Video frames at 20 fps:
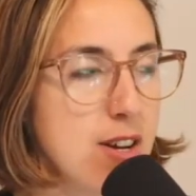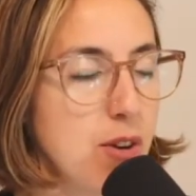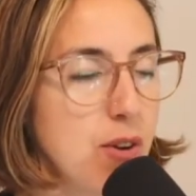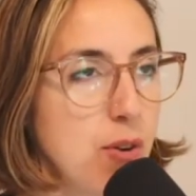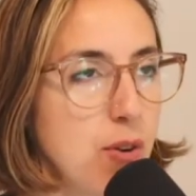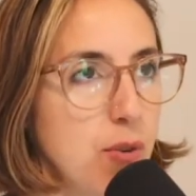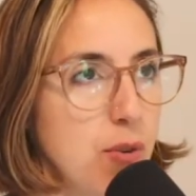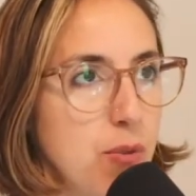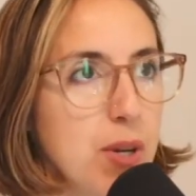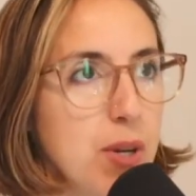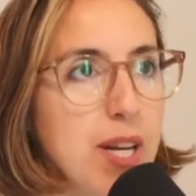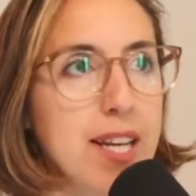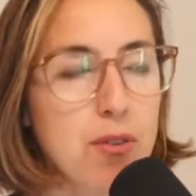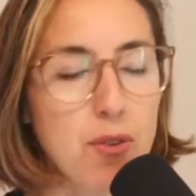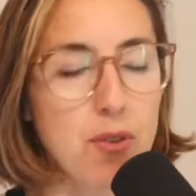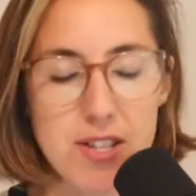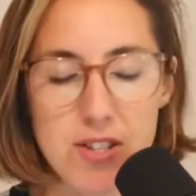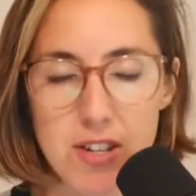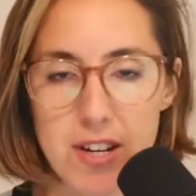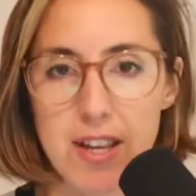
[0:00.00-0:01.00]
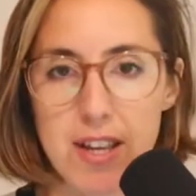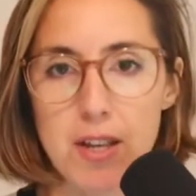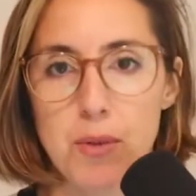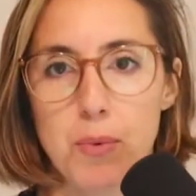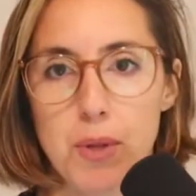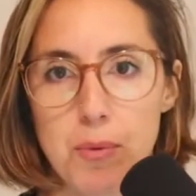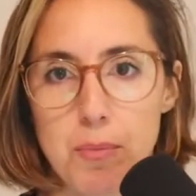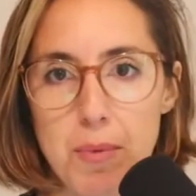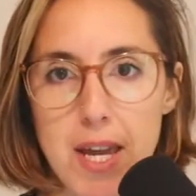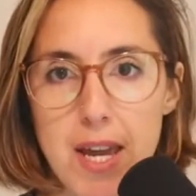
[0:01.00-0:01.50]
resonated
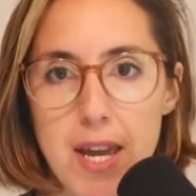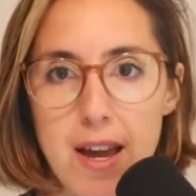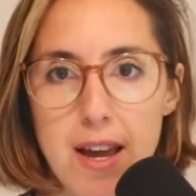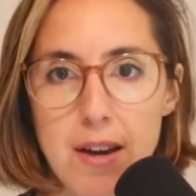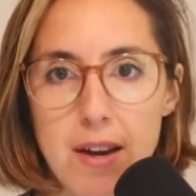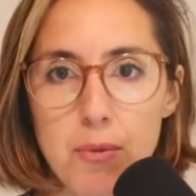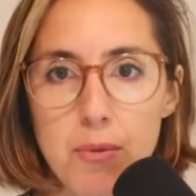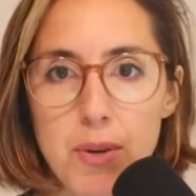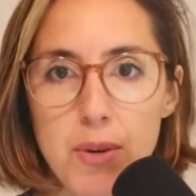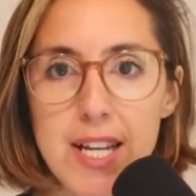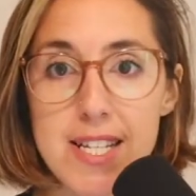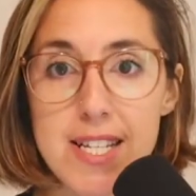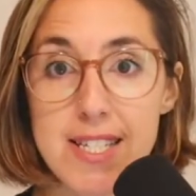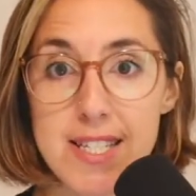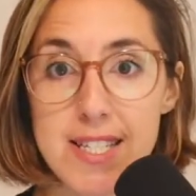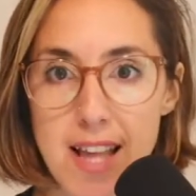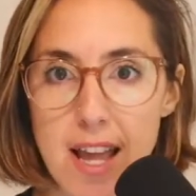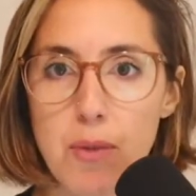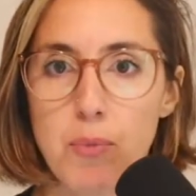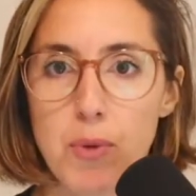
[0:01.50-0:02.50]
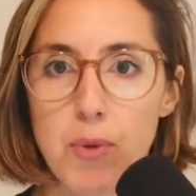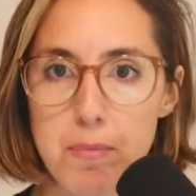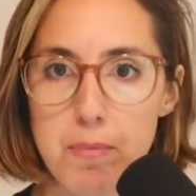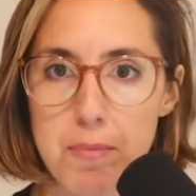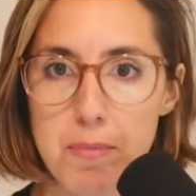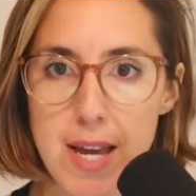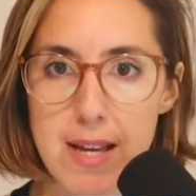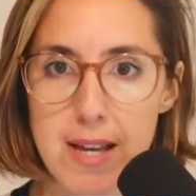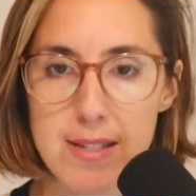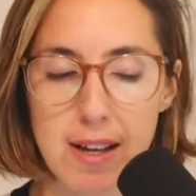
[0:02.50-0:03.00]
with me and really stayed with me
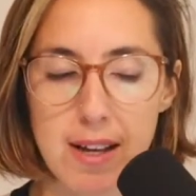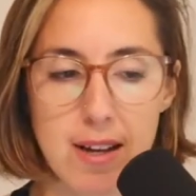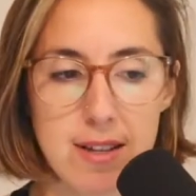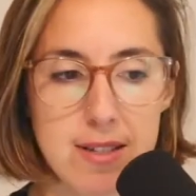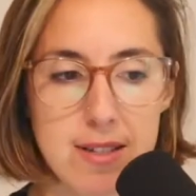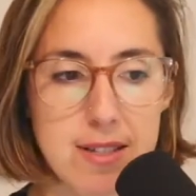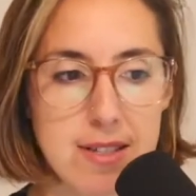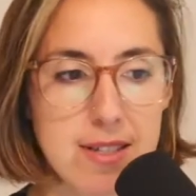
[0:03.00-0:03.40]
as a concept.